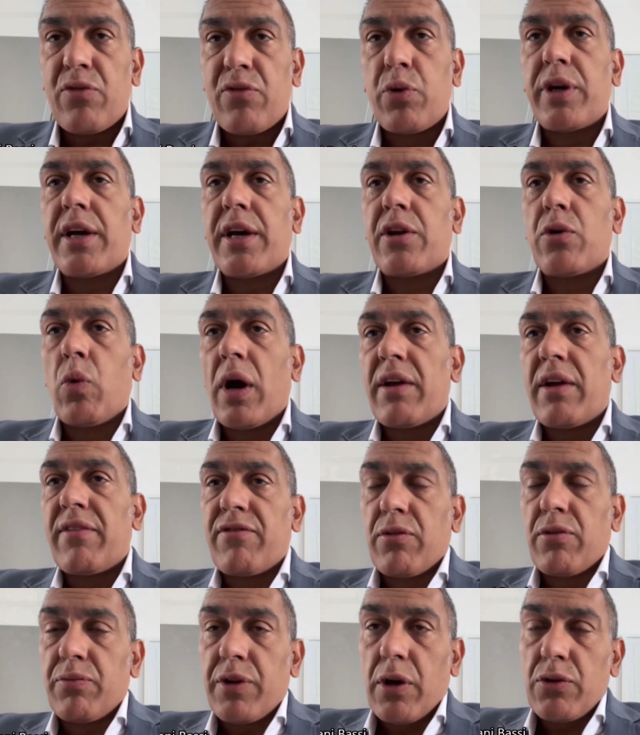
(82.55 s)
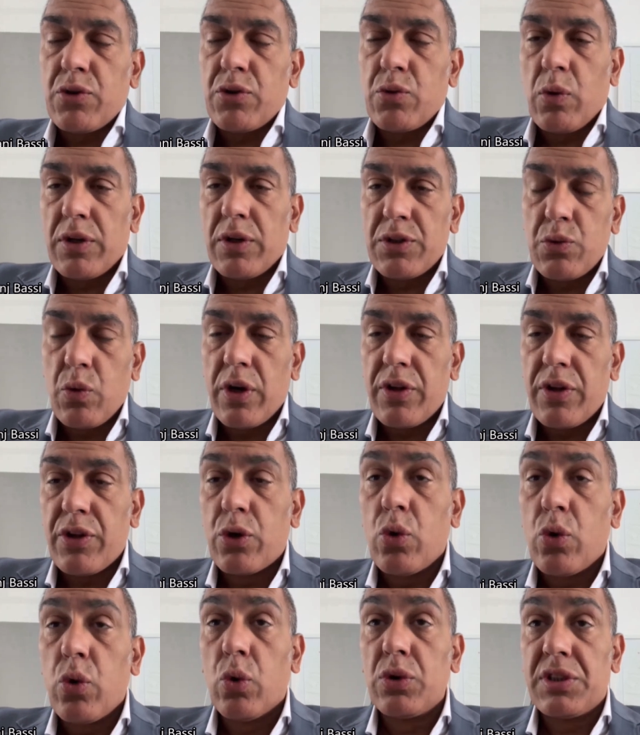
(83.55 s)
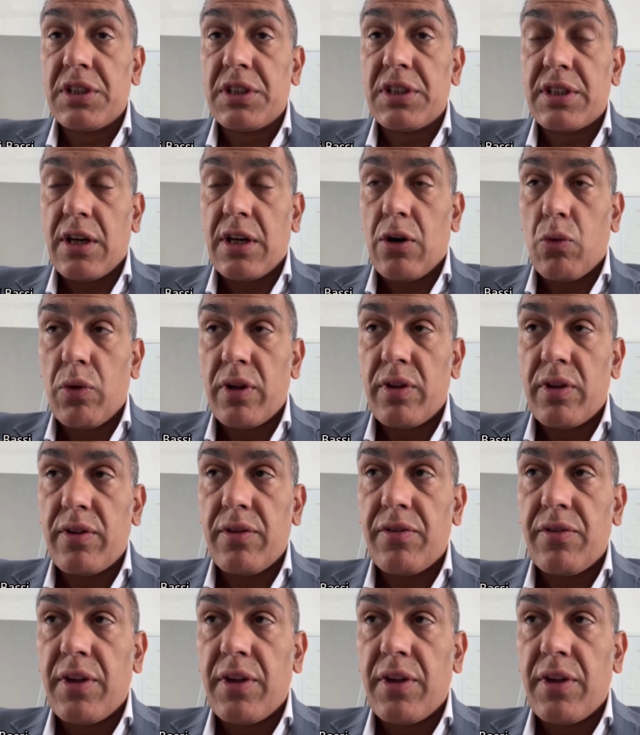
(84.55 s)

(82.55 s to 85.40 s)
If we get away from those ones where the cause is dealt with,